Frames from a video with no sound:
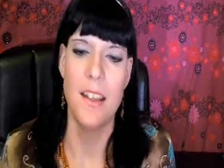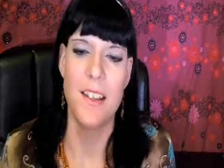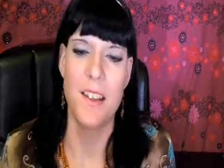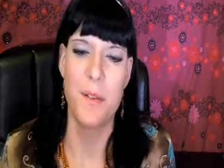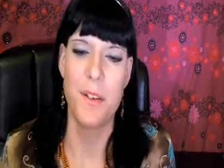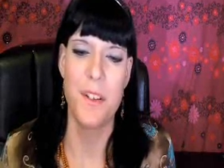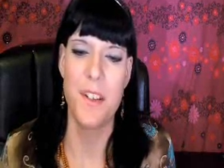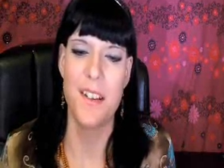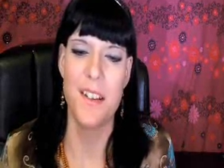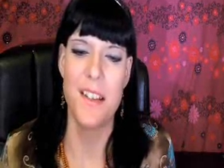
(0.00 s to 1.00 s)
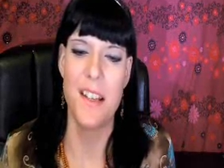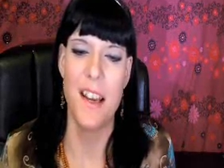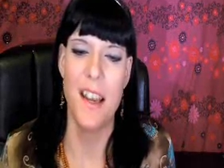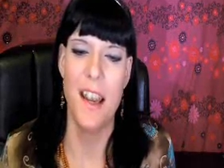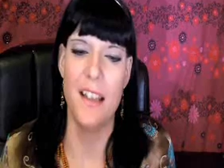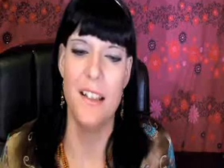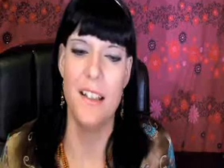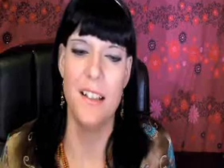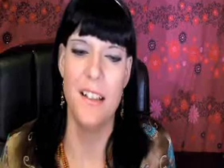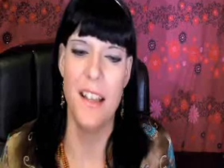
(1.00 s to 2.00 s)
social skills that I
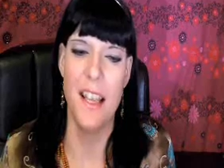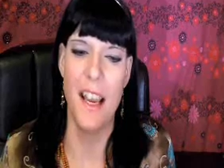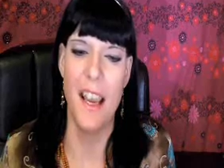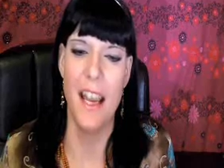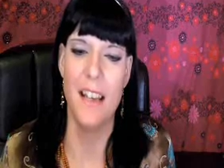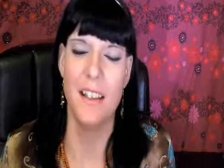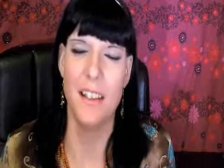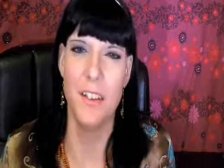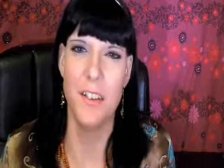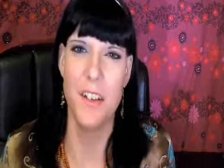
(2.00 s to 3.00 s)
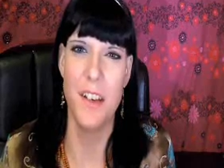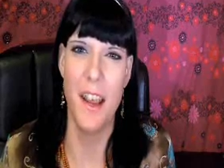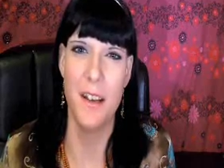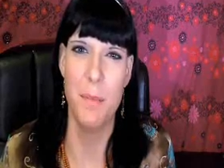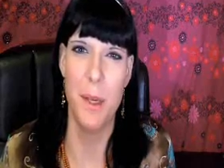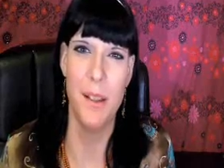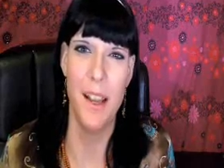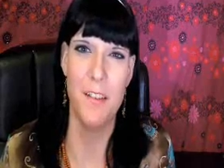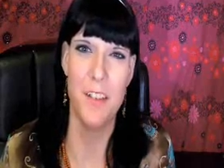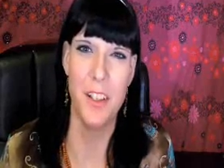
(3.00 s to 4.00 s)
hadn't learned and hadn't been
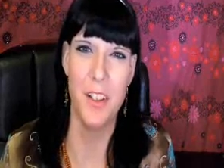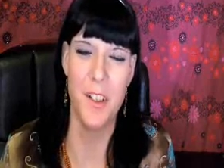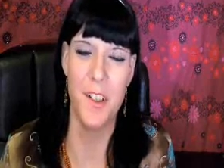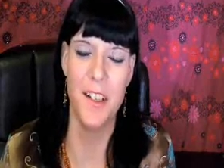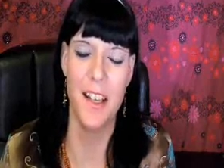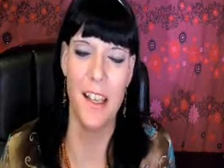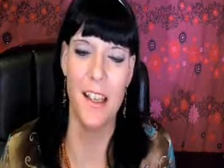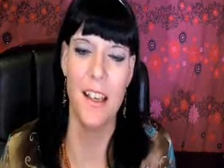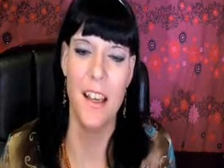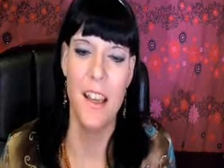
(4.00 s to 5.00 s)
allowed to learn, and